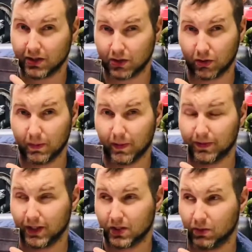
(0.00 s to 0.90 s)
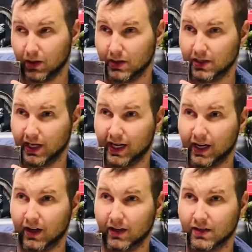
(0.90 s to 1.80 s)
story about this was I got
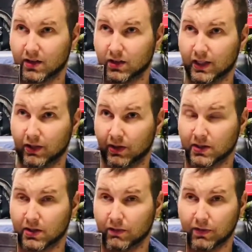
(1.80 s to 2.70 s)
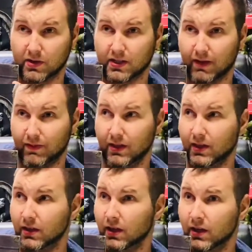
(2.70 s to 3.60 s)
it on clearance for
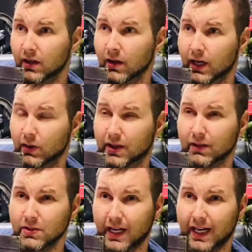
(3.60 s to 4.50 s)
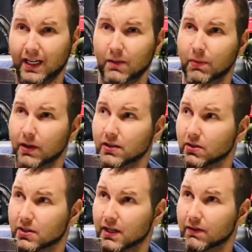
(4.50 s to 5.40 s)
70, I think it was 80 bucks or
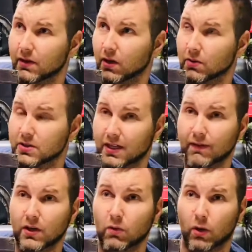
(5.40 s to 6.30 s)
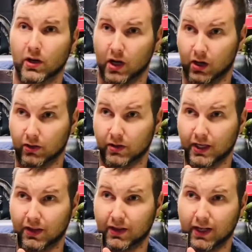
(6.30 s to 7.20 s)
70, no, $71.
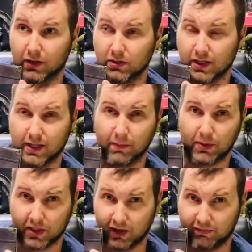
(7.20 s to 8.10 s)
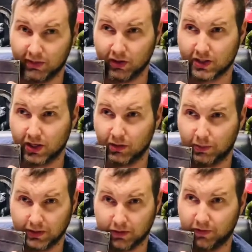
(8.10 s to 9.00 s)
I think I used the 10% off military
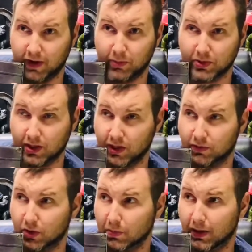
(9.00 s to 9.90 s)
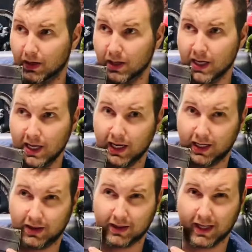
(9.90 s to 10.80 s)
plus a 5% off coupon, and I
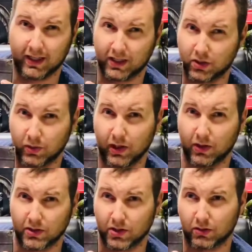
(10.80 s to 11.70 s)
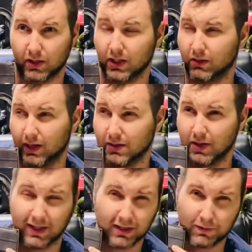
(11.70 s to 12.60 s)
think I had like $20 in trading credit. So I
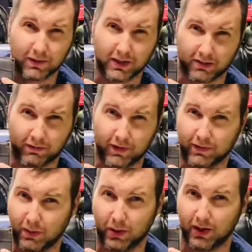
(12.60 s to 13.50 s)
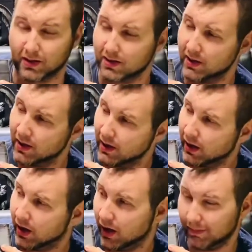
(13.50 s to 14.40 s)
got this for less than 50 bucks.
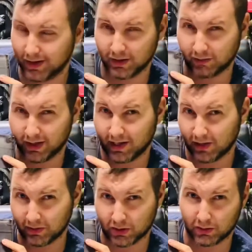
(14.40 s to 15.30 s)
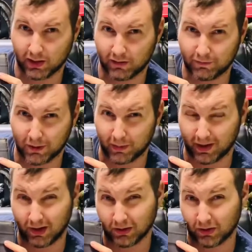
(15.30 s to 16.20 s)
And right now they're trending for about
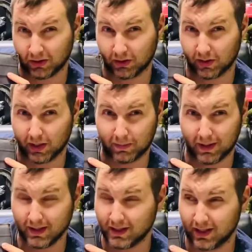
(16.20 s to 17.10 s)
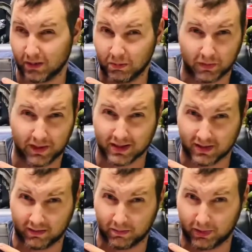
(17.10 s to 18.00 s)
130 a piece, and the movie hasn't
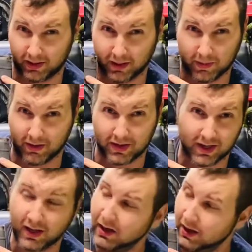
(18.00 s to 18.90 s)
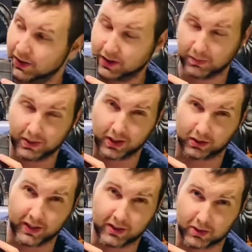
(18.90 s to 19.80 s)
even come out yet. This would be a
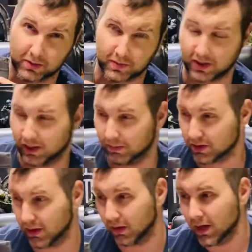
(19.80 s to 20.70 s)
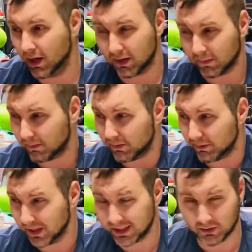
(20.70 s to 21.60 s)
great Christmas item. So I
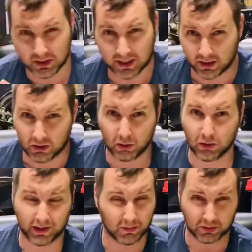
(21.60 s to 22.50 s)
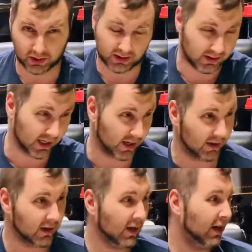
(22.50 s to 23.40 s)
thought that was kind of cool. It comes with a
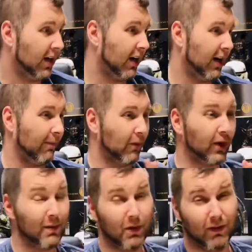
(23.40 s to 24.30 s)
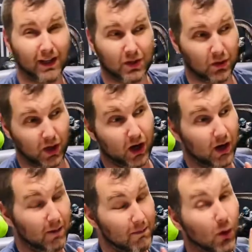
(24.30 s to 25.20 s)
stand. We're going to move on to
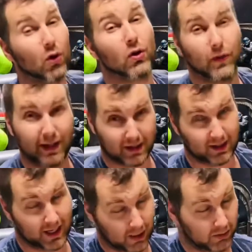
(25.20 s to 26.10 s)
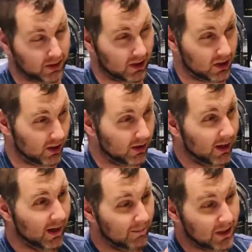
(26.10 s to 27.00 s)
a more recent acquisition.
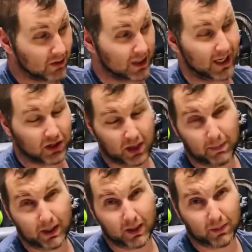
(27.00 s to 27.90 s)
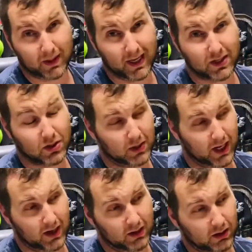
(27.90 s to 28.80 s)
This was actually a pickup
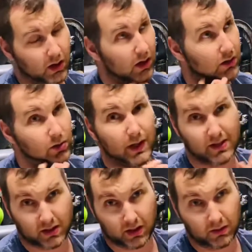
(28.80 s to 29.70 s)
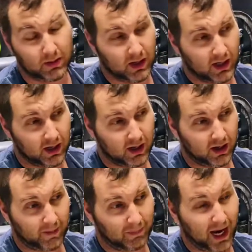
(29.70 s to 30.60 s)
yesterday or 2 days ago.
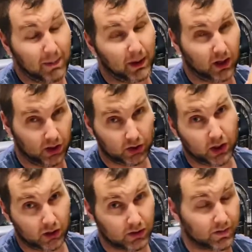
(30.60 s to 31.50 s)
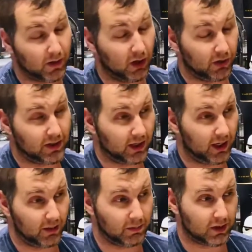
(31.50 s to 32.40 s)
I paid $100 for all these
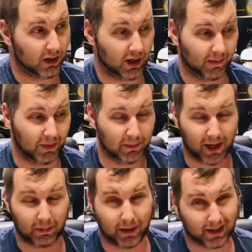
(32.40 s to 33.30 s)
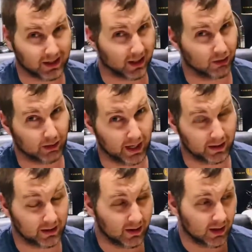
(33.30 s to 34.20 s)
items. The backpack is kind of
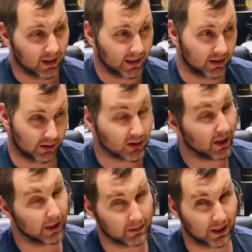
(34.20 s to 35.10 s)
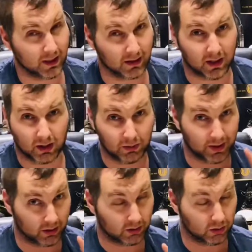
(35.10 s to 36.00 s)
ratty. There's items in it though
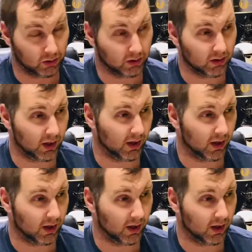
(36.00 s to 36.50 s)
that are cool.